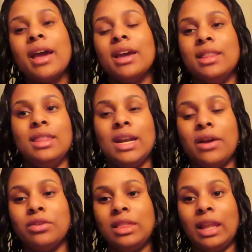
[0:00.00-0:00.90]
and then
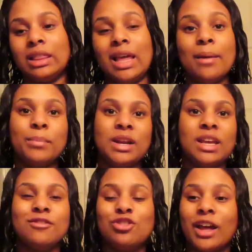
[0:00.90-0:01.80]
everything like that, but it
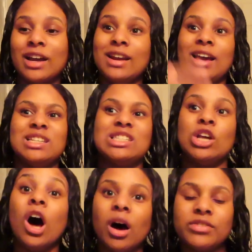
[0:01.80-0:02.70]
gives you like a nice
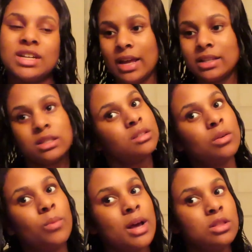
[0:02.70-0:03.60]
soft. That's
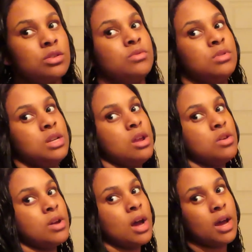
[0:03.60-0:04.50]
the wet look routine,
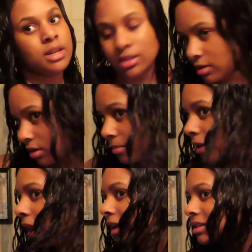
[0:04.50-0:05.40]
you guys.
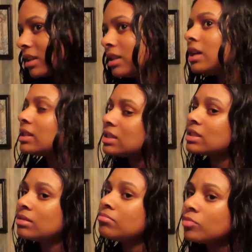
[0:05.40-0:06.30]
But like it does
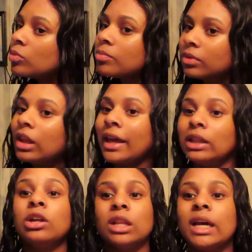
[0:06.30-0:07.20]

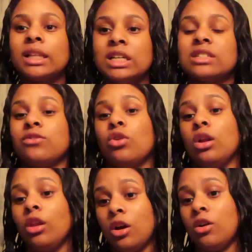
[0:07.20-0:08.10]
like look like this for
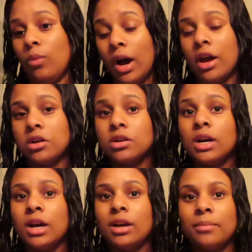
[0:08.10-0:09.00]
a long while.
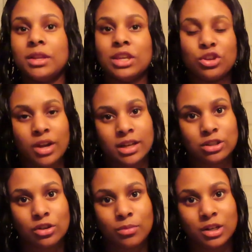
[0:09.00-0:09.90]
But thank you
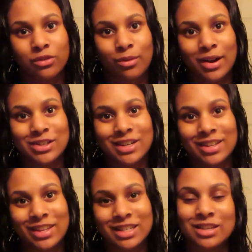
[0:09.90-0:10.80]
guys so much for
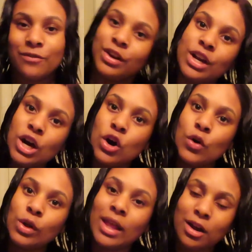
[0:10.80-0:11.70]
watching this
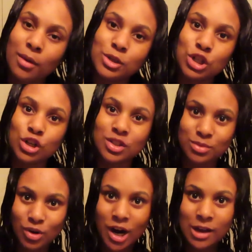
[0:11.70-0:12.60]
video. Like, comment, share, and
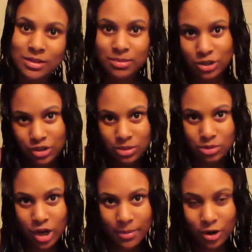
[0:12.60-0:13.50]
subscribe. Especially
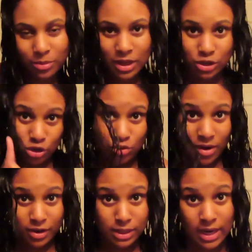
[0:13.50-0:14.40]
subscribe now. Thank you.
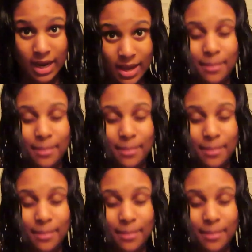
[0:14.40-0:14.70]
Have a good day.